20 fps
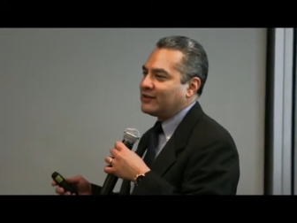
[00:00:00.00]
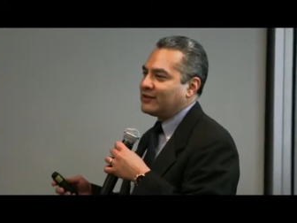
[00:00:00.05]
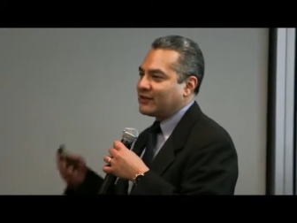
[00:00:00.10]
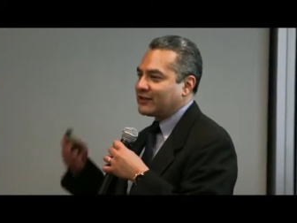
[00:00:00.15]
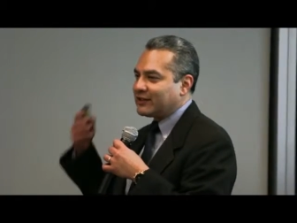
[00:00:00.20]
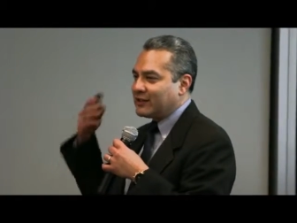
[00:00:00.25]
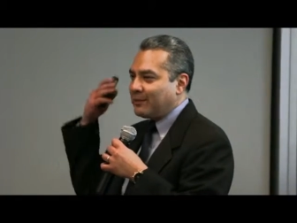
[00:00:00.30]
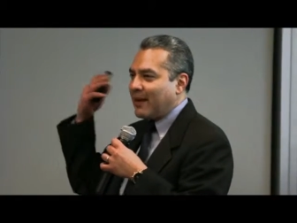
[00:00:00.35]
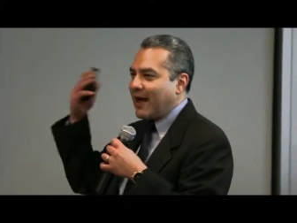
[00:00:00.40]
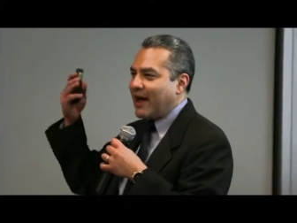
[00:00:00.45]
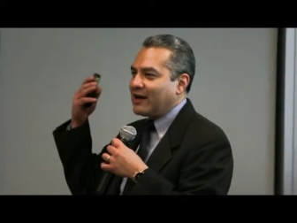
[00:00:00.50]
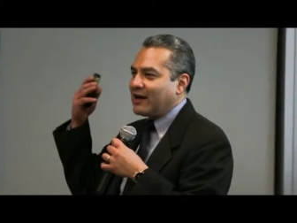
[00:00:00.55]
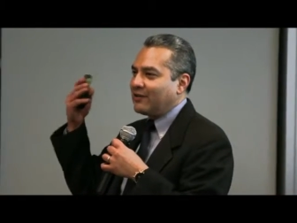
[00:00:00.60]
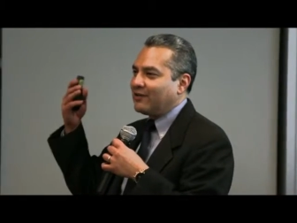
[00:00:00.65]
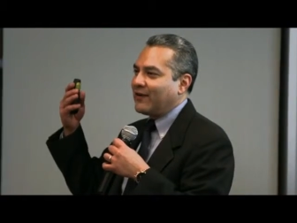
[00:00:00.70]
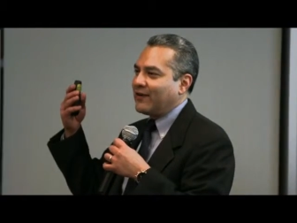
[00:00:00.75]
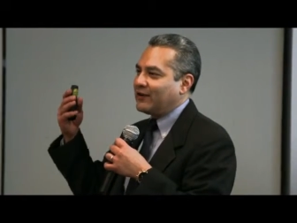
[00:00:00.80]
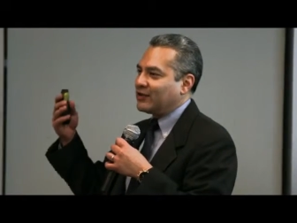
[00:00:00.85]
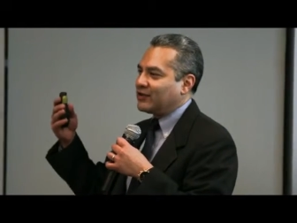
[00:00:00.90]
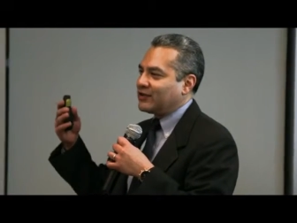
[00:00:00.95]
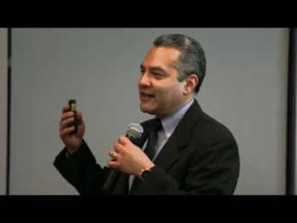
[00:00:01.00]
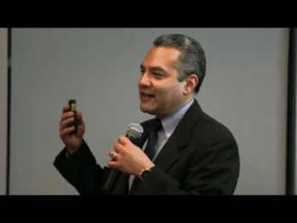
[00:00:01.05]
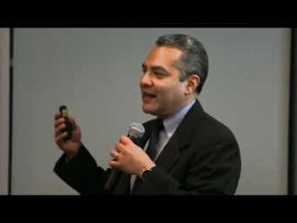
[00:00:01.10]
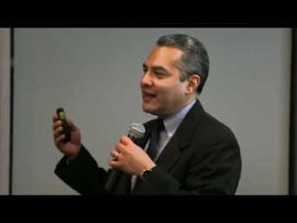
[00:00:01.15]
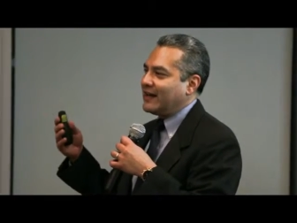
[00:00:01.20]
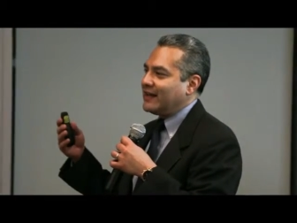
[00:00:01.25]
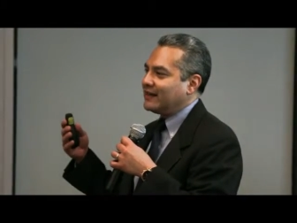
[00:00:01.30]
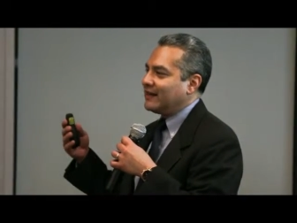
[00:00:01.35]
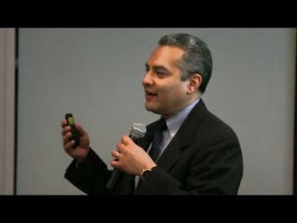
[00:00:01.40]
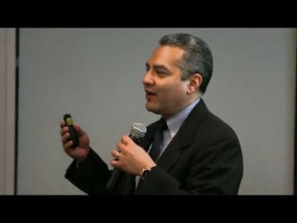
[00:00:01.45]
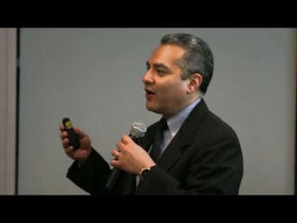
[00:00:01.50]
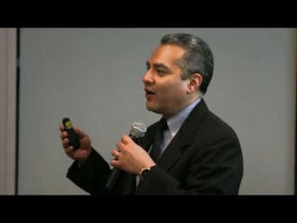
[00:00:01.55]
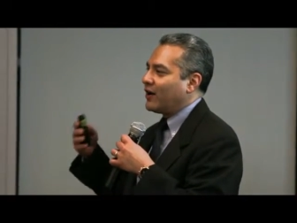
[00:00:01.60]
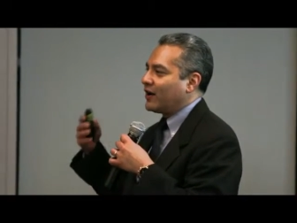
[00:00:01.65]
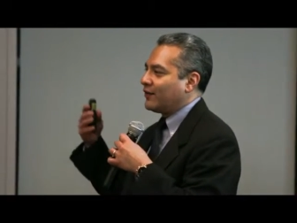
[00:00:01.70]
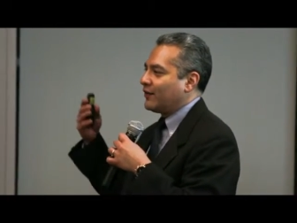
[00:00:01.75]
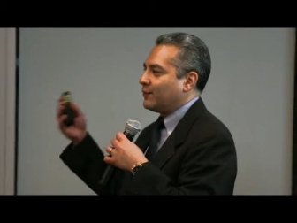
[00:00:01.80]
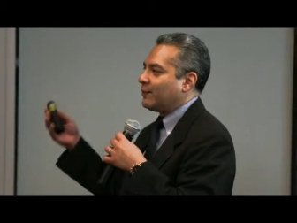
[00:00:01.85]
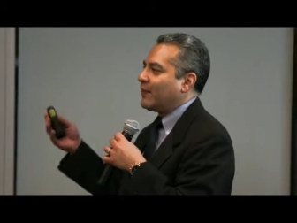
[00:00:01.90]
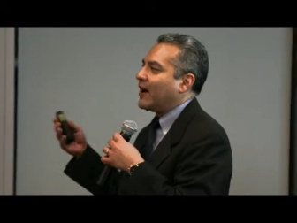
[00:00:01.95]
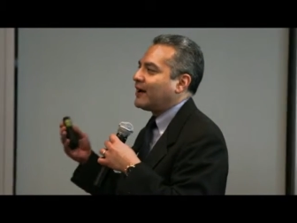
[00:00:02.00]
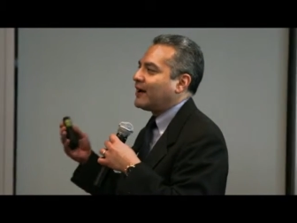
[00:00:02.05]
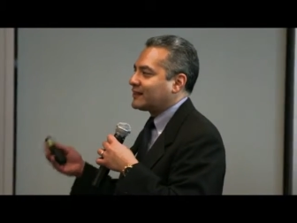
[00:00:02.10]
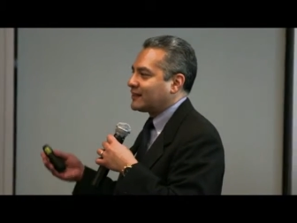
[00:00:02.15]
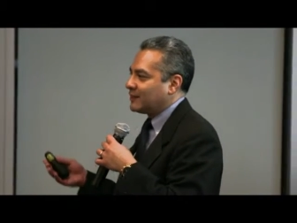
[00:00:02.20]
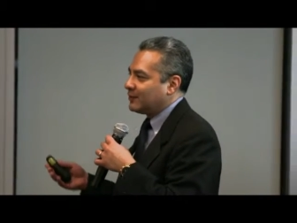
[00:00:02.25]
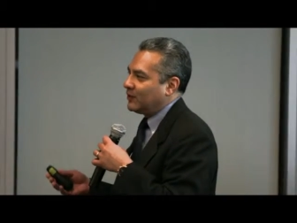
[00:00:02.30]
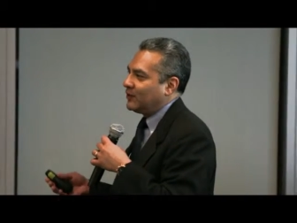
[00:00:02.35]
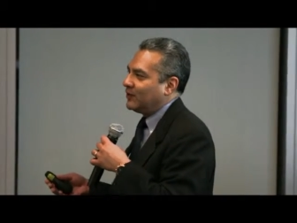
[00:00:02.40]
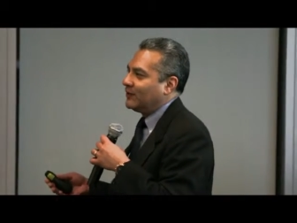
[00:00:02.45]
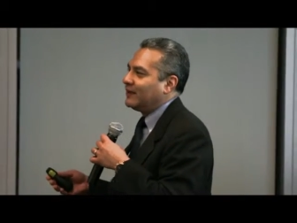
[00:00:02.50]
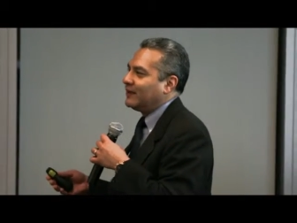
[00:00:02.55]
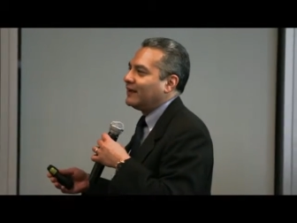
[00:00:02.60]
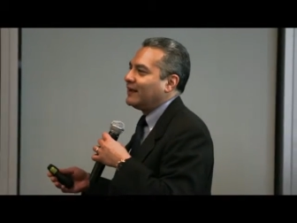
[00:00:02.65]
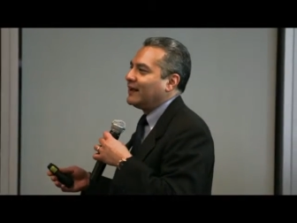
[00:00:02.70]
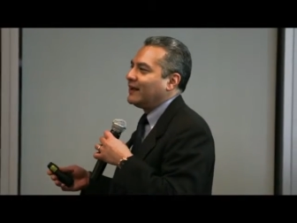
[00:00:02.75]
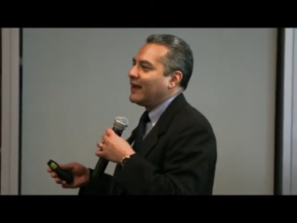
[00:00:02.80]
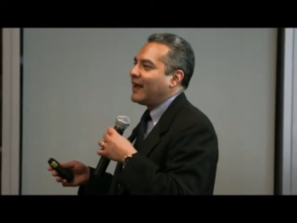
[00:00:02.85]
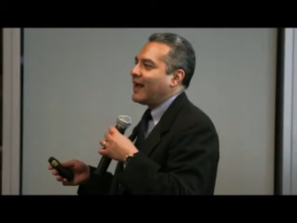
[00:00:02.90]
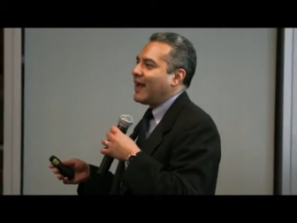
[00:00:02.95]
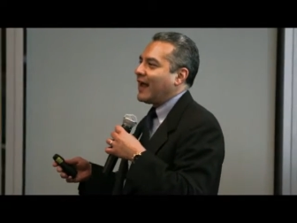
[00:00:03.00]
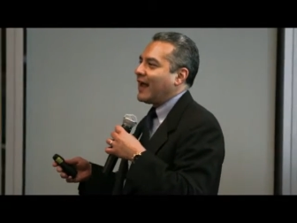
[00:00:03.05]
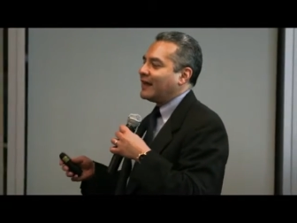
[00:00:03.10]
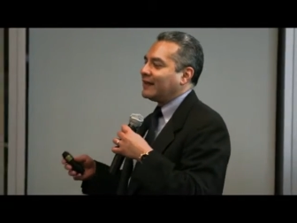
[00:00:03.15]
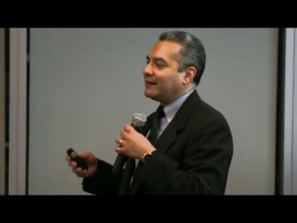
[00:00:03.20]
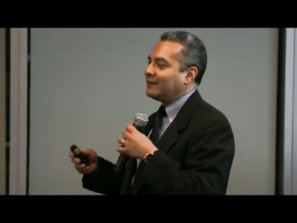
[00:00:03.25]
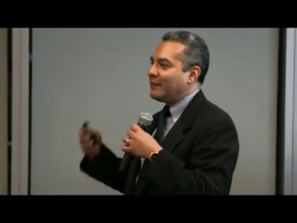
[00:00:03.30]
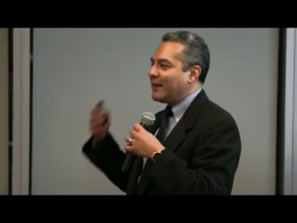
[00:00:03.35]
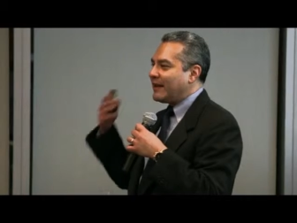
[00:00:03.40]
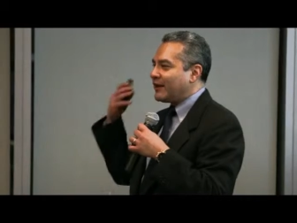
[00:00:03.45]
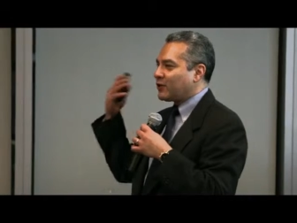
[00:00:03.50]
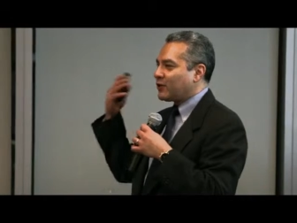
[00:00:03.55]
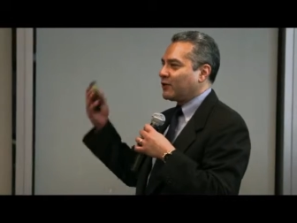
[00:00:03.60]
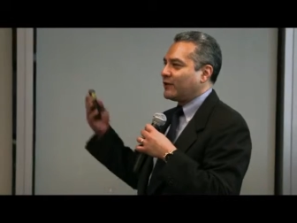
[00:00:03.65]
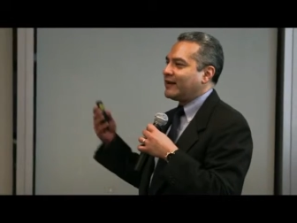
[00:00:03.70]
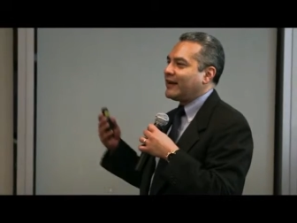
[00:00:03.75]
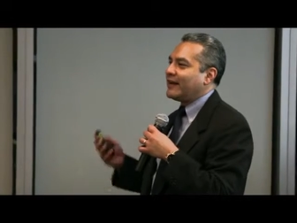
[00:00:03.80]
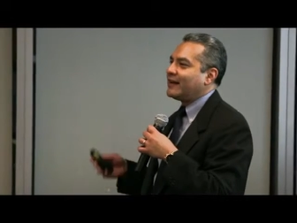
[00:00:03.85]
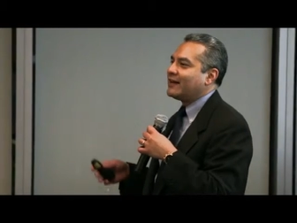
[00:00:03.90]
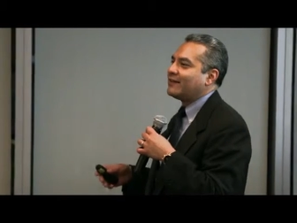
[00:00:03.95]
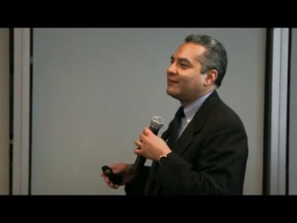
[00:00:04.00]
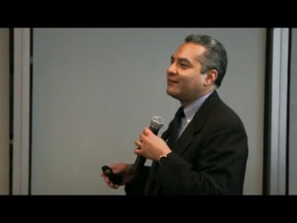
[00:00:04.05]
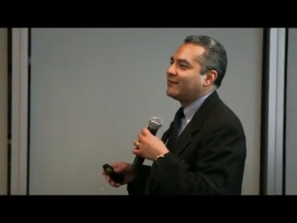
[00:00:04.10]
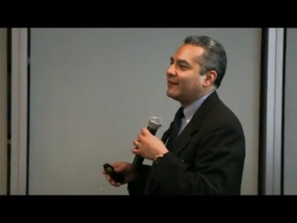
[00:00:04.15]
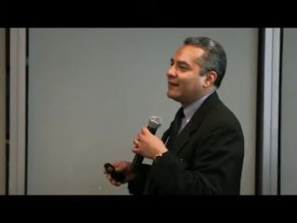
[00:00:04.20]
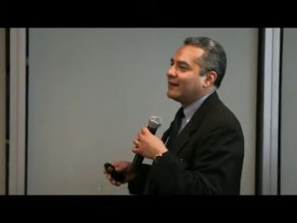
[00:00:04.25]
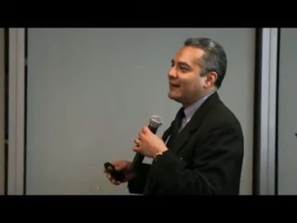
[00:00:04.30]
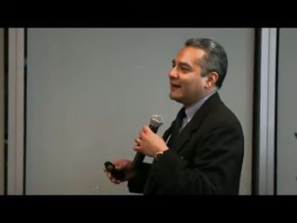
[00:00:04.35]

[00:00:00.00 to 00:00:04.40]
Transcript: It's just a matter of understanding the art of the possible and being creative.